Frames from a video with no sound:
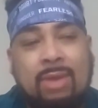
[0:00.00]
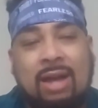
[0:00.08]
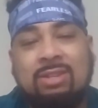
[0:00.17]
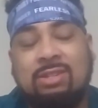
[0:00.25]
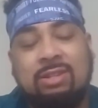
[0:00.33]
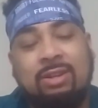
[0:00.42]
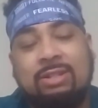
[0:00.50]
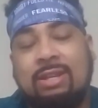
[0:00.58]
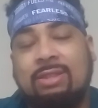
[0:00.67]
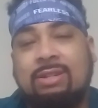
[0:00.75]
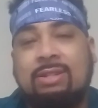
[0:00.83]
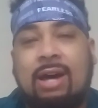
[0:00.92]
I just looked
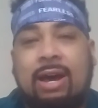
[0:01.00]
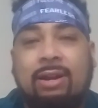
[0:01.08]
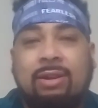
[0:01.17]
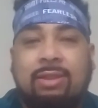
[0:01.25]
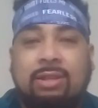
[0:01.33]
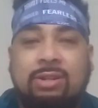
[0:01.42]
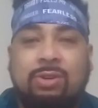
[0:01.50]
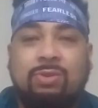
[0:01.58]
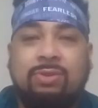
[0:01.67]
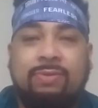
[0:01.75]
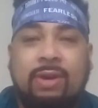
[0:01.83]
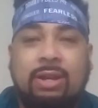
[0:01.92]
at the title of the
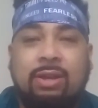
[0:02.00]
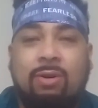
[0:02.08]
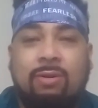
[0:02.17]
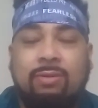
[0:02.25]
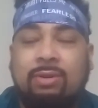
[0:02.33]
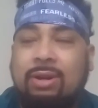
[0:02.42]
dude's video